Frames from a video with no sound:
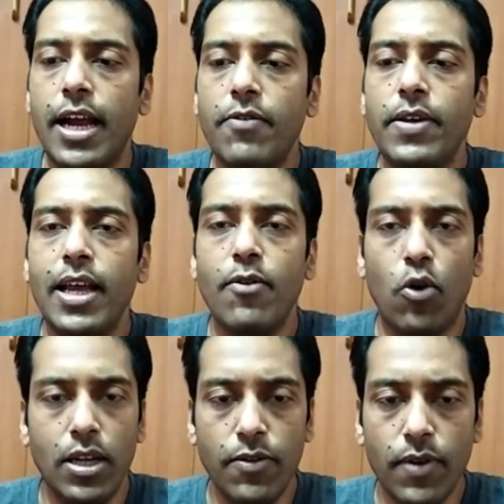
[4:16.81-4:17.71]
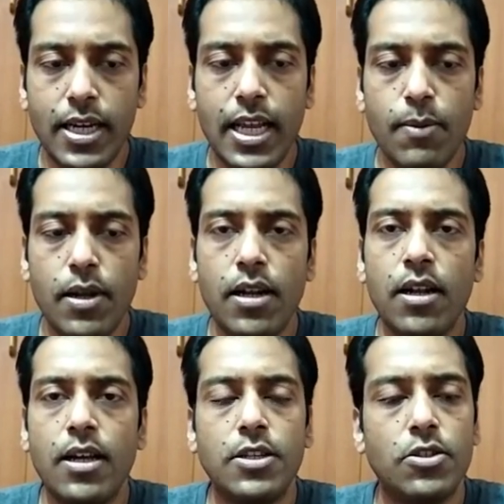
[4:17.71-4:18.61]
and we have only one
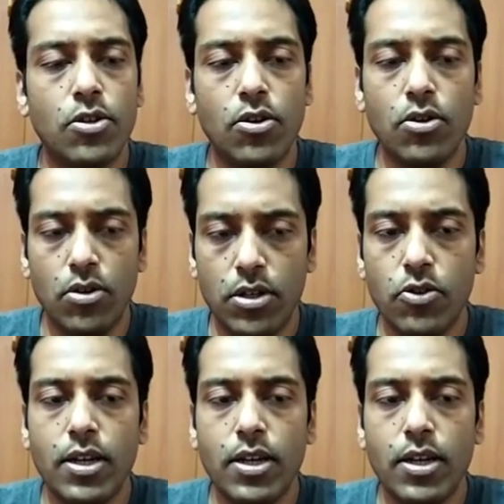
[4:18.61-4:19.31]
table so